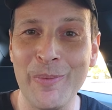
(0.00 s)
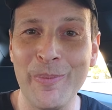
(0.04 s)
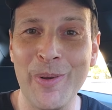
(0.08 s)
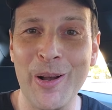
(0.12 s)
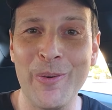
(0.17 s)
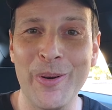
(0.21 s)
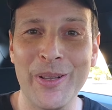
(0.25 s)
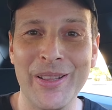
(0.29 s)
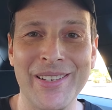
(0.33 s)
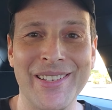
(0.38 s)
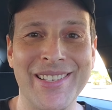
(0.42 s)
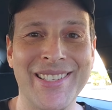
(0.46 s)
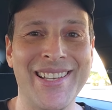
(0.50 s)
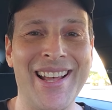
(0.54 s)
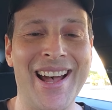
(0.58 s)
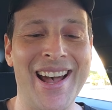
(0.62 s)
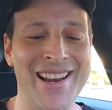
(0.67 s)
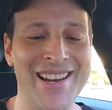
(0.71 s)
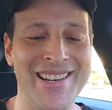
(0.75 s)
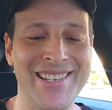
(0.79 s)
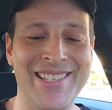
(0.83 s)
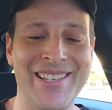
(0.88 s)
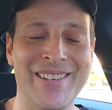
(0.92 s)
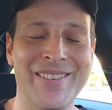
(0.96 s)
Bell with their
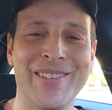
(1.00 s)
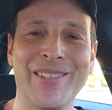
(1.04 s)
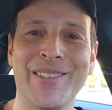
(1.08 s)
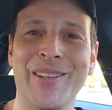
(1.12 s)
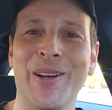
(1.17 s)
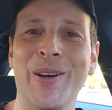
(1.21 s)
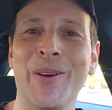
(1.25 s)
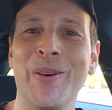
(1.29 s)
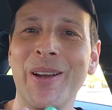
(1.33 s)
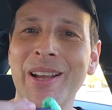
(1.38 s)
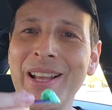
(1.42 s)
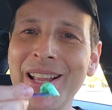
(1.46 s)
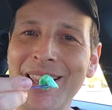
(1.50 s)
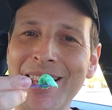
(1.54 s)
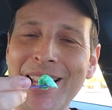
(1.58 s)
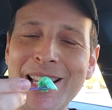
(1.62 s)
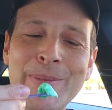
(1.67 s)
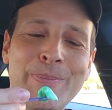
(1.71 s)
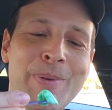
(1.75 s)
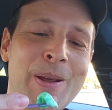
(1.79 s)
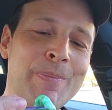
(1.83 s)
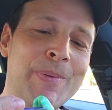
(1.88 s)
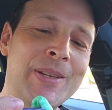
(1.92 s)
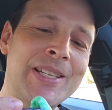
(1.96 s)
signage here. So
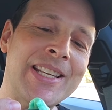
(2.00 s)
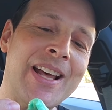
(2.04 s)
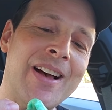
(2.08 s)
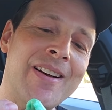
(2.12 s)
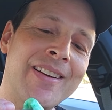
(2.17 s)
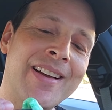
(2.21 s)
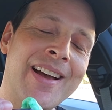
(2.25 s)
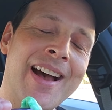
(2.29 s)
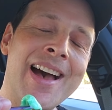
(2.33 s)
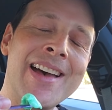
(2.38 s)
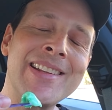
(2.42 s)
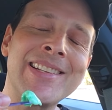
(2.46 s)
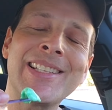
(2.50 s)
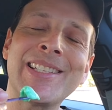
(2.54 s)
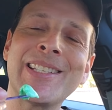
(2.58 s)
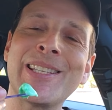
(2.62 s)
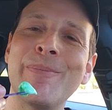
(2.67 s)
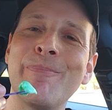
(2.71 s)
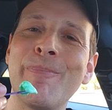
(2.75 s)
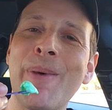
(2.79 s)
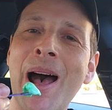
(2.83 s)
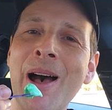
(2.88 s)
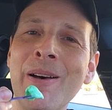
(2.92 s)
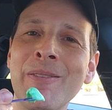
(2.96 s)
let's peep this out, guys. It's
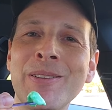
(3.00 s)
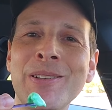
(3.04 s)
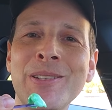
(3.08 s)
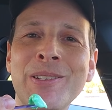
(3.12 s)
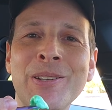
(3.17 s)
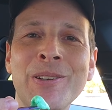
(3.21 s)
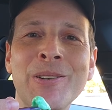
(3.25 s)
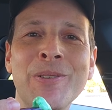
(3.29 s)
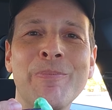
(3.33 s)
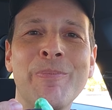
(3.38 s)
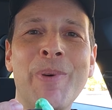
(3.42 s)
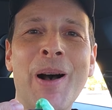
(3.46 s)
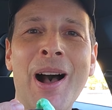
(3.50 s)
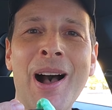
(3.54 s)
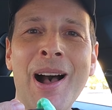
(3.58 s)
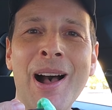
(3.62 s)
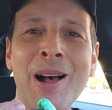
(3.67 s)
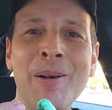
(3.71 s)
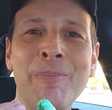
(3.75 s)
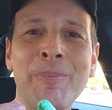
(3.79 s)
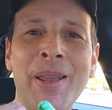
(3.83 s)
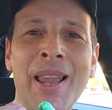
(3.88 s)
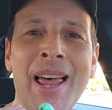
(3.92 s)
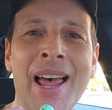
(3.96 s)
the Mountain Dew
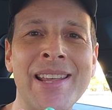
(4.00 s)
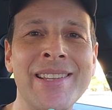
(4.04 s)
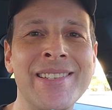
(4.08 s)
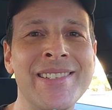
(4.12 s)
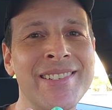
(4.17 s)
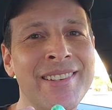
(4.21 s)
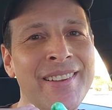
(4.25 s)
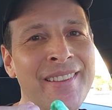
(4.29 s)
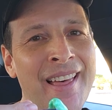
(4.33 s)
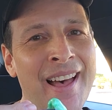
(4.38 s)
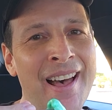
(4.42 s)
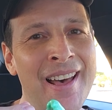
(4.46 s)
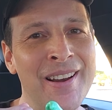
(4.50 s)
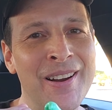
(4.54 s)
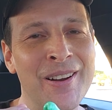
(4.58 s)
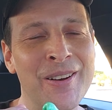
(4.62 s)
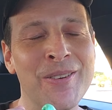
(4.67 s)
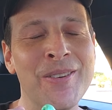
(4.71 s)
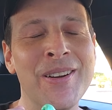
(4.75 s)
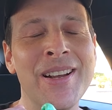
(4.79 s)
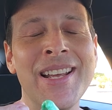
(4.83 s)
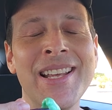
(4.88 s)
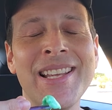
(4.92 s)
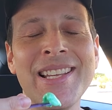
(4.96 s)
Baja Blast
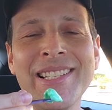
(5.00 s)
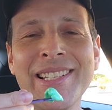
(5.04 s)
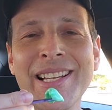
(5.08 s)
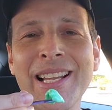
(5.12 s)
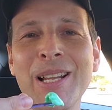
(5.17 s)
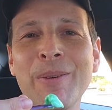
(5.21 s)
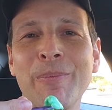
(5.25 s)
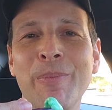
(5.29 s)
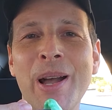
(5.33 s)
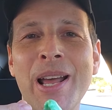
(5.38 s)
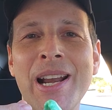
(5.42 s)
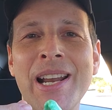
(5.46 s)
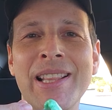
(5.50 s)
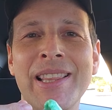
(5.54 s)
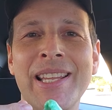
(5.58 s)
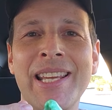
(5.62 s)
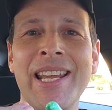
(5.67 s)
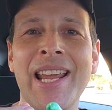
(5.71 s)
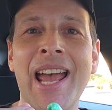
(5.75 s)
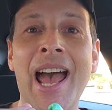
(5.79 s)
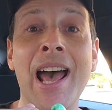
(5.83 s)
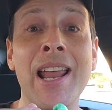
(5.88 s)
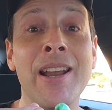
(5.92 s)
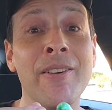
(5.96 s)
Gelato, celebrating
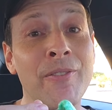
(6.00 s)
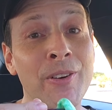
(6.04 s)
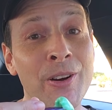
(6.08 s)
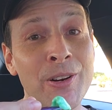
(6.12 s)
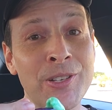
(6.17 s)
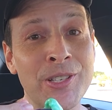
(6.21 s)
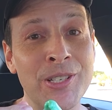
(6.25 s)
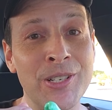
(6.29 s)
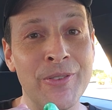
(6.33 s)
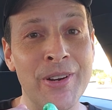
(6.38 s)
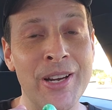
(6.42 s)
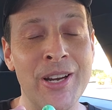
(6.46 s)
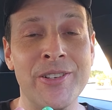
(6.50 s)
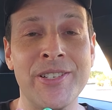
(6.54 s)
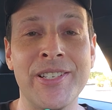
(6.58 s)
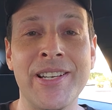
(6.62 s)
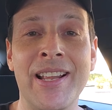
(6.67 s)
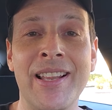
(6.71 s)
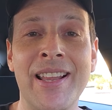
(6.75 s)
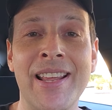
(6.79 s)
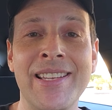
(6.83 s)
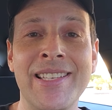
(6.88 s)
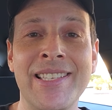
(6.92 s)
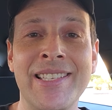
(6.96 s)
the anniversary, or
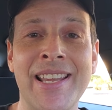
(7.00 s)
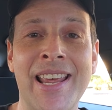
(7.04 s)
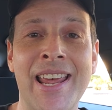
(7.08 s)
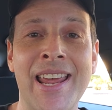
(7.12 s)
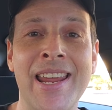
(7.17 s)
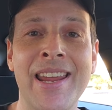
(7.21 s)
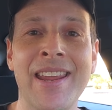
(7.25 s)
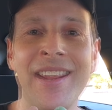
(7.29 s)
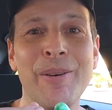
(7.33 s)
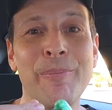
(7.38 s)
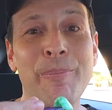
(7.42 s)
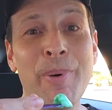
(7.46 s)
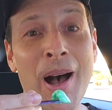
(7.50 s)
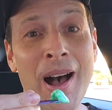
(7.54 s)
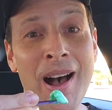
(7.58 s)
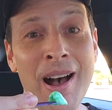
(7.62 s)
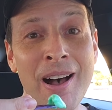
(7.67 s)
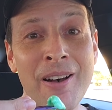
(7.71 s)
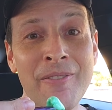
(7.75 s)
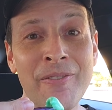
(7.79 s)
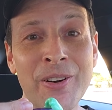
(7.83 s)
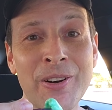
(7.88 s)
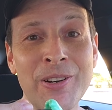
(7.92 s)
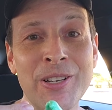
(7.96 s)
shall I say, the
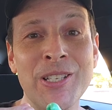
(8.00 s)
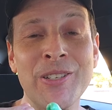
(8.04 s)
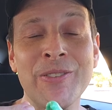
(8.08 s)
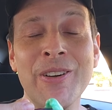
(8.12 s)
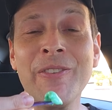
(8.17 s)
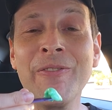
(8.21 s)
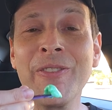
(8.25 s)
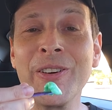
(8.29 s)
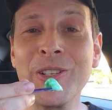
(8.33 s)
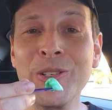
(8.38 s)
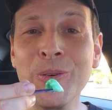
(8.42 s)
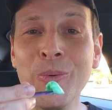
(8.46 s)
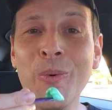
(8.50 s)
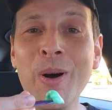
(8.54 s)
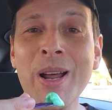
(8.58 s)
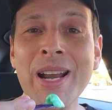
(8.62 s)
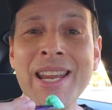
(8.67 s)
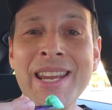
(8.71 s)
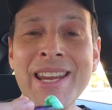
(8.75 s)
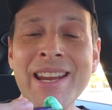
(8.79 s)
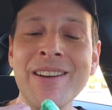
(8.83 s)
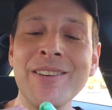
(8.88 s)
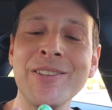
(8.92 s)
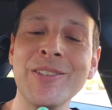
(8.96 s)
Baja-versary for
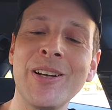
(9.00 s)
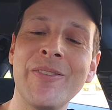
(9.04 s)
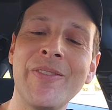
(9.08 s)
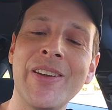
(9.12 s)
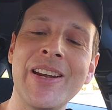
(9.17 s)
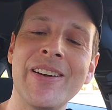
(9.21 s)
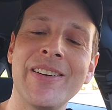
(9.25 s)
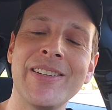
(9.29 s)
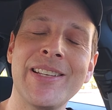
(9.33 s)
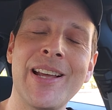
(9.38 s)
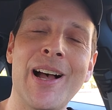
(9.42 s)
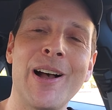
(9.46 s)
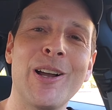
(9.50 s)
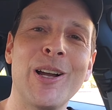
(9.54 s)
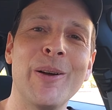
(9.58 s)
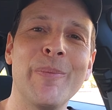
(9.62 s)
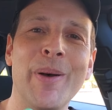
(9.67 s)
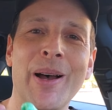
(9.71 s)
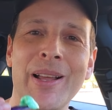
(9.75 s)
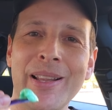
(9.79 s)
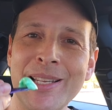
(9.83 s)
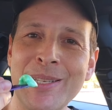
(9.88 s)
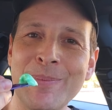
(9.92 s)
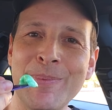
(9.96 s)
twenty years over here at Taco
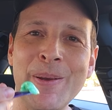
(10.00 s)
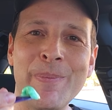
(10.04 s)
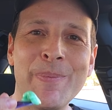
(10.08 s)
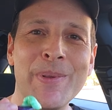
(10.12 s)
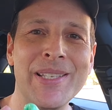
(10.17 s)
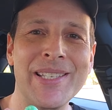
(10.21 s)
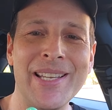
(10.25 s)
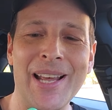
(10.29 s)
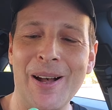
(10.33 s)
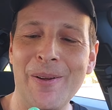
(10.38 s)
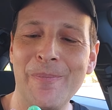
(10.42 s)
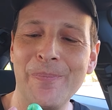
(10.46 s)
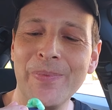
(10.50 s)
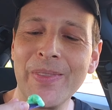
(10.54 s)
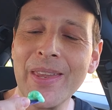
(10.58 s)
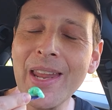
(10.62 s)
Bell. Let's peep this out.